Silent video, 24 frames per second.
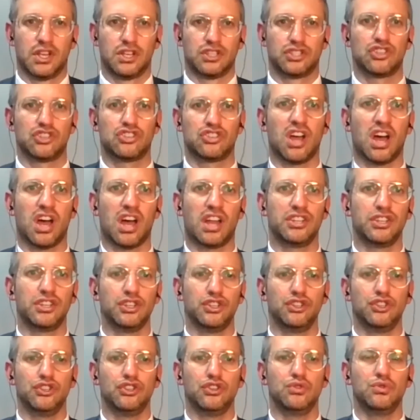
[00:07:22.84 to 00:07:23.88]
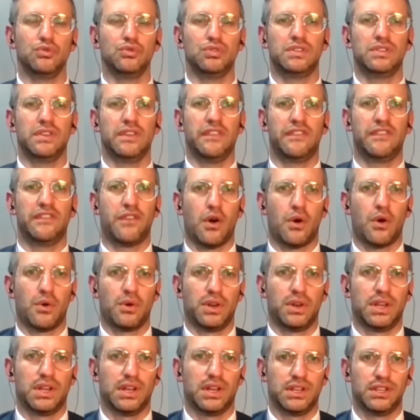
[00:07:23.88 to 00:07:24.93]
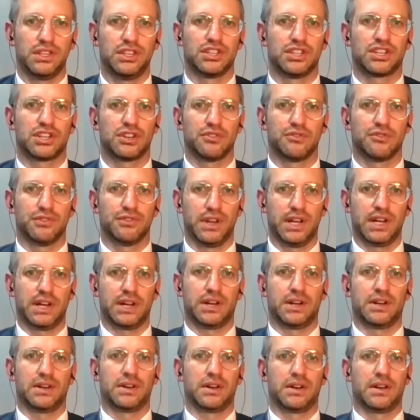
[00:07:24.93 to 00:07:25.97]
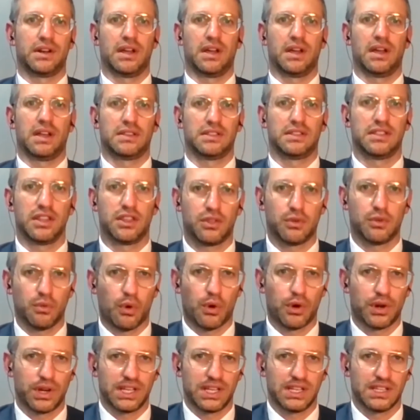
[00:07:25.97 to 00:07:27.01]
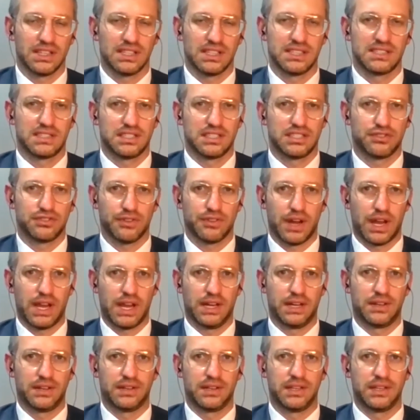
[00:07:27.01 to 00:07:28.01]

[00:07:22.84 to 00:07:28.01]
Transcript: So Todd, you devoted your career to thwarting illicit trade,